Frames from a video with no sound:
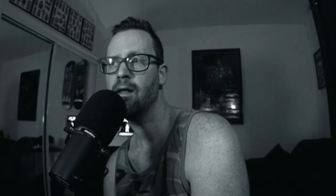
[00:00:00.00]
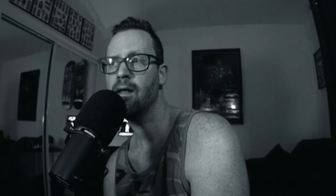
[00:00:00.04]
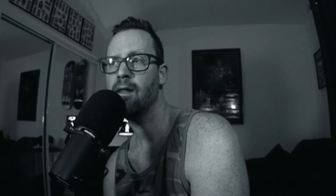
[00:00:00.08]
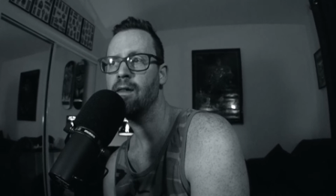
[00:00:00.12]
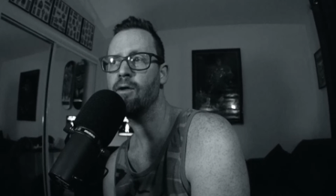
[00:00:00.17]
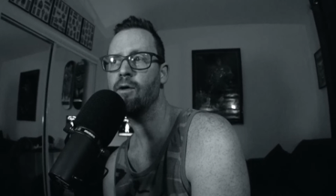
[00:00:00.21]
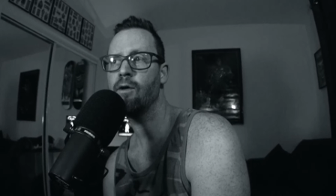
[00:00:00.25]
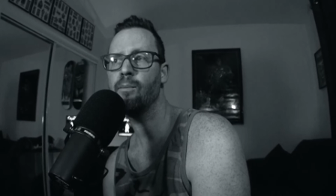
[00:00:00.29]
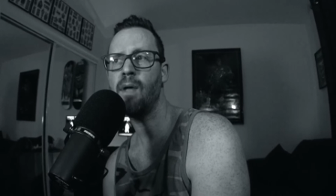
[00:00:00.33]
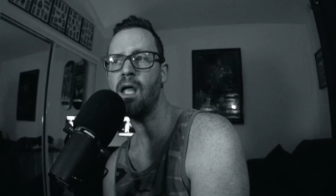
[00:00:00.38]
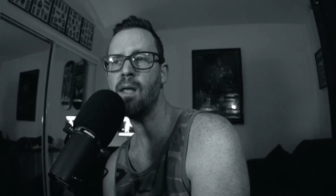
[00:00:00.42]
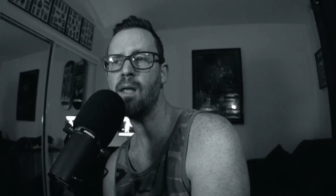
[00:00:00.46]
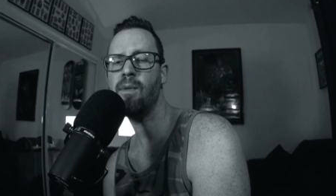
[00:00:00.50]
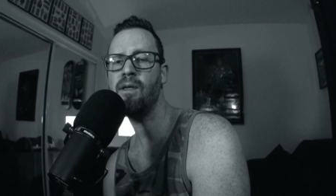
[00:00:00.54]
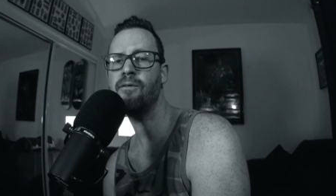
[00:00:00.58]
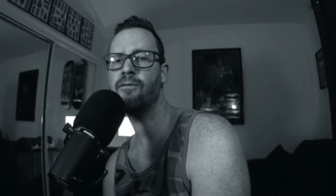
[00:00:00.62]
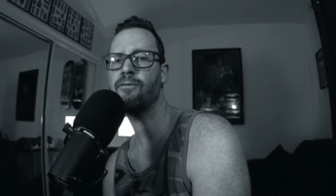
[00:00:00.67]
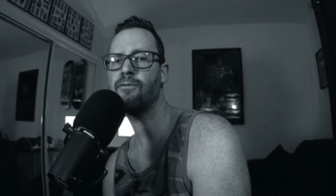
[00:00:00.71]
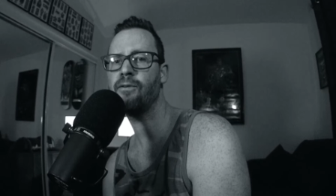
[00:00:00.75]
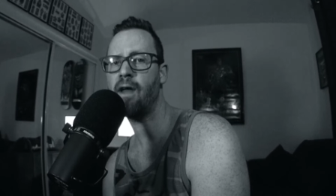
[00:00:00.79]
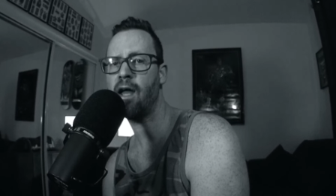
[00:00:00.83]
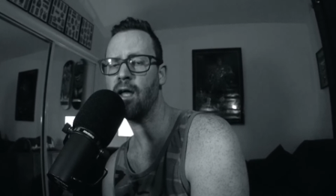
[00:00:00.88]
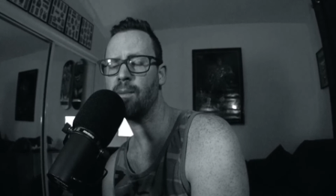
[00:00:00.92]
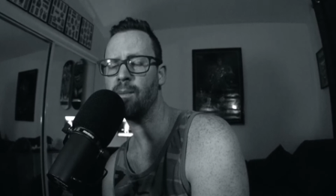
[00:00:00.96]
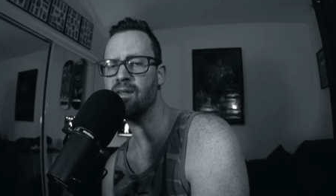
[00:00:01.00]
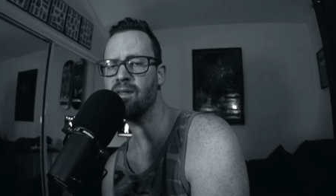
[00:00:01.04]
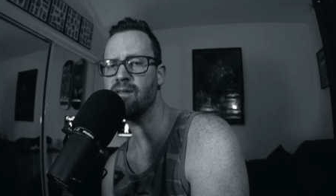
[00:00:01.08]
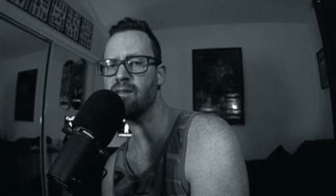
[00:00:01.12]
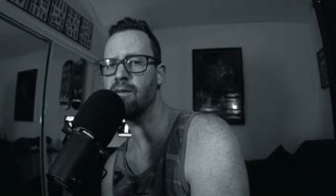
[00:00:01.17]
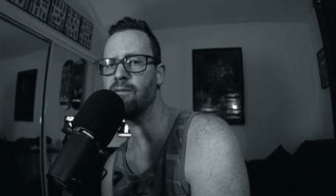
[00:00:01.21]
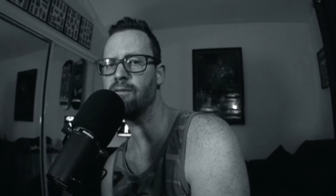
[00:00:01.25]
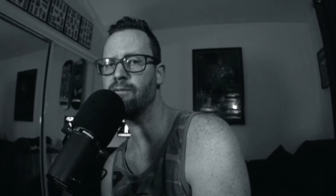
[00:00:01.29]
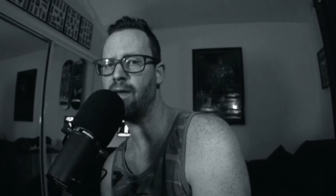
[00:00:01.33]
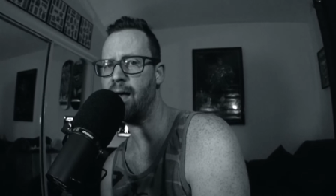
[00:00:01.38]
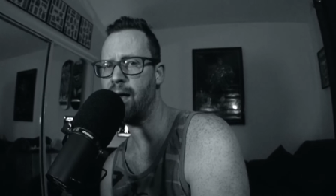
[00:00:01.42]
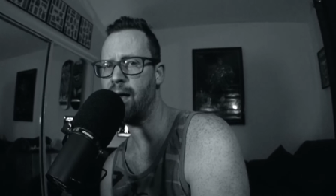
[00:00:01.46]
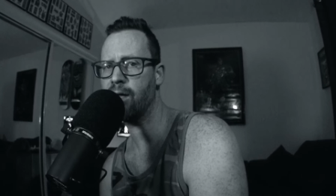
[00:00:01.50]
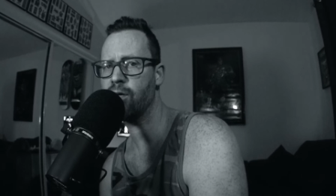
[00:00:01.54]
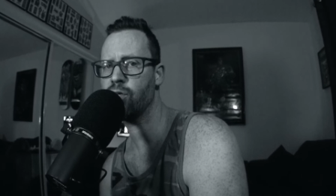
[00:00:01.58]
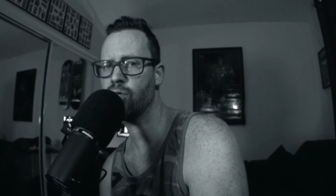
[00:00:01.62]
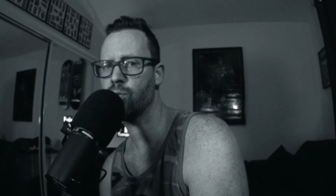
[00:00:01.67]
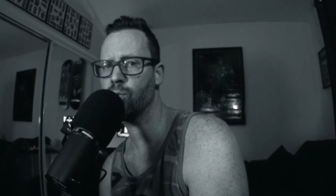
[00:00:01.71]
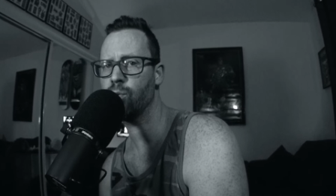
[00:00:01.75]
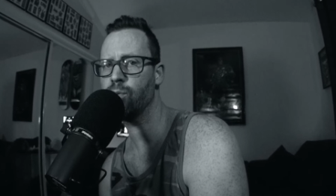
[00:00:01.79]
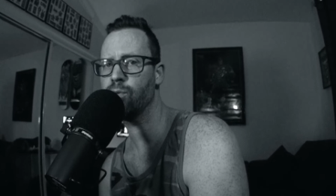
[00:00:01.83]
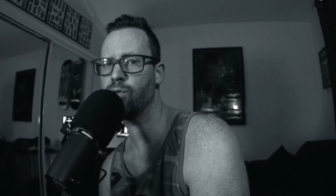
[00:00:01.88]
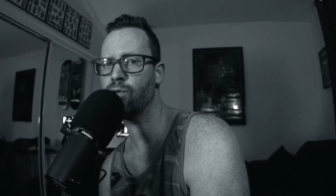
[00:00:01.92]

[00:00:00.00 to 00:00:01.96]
there may be fragments of actual